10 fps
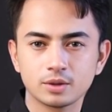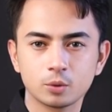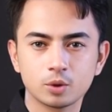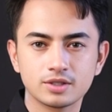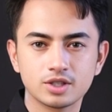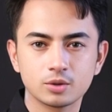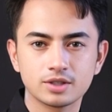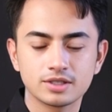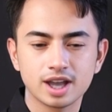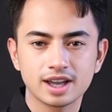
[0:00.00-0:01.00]
Once your
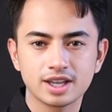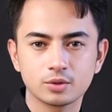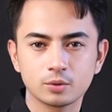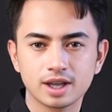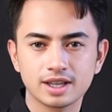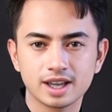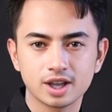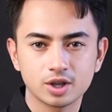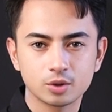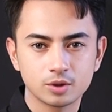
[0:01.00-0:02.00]
design is ready,
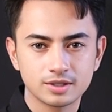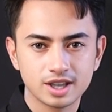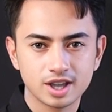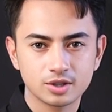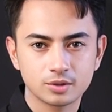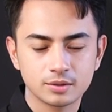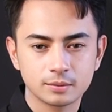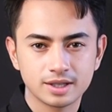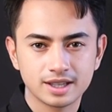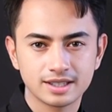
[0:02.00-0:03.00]
you conduct
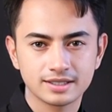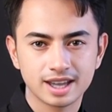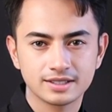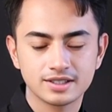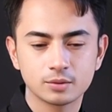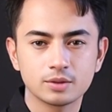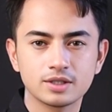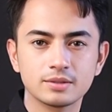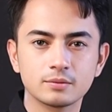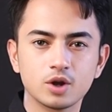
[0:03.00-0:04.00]
usability tests with
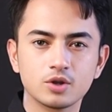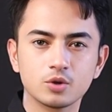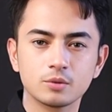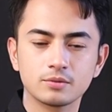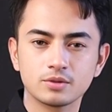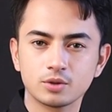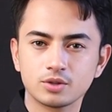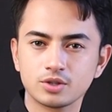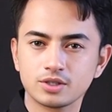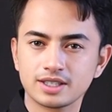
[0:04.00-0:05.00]
a small group of
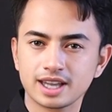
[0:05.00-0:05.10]
users to